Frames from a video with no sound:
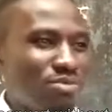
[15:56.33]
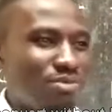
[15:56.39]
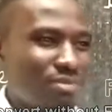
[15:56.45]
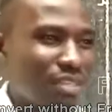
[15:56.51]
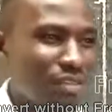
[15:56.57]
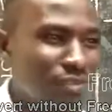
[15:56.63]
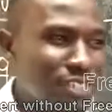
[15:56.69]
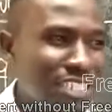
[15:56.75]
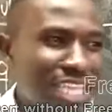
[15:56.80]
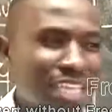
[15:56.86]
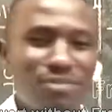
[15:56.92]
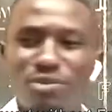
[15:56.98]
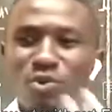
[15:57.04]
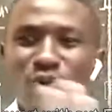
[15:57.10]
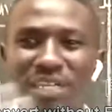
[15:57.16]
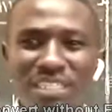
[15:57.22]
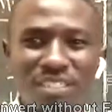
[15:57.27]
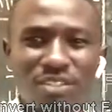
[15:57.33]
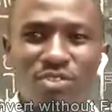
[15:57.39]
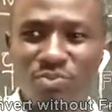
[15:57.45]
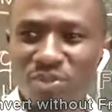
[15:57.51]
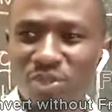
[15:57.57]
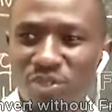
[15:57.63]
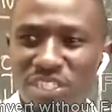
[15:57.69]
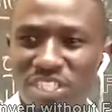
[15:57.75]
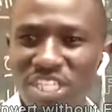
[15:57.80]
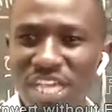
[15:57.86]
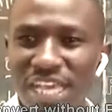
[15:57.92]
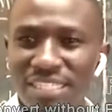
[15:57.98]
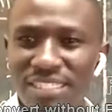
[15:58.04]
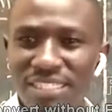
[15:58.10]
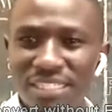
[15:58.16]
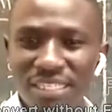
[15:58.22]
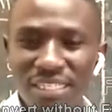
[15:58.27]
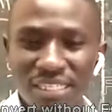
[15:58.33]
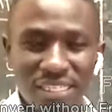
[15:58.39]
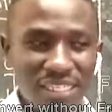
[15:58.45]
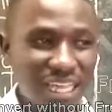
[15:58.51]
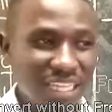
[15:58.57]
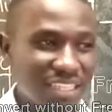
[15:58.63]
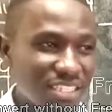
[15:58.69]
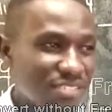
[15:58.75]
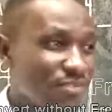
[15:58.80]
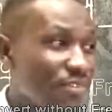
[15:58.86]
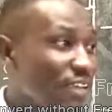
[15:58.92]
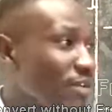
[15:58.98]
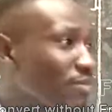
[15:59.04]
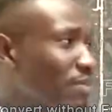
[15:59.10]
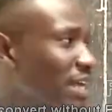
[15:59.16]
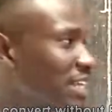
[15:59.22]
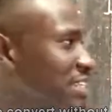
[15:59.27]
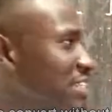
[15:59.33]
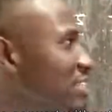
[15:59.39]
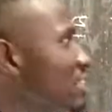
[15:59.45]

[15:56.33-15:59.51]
Every time you want it to be on charge. That is very bad.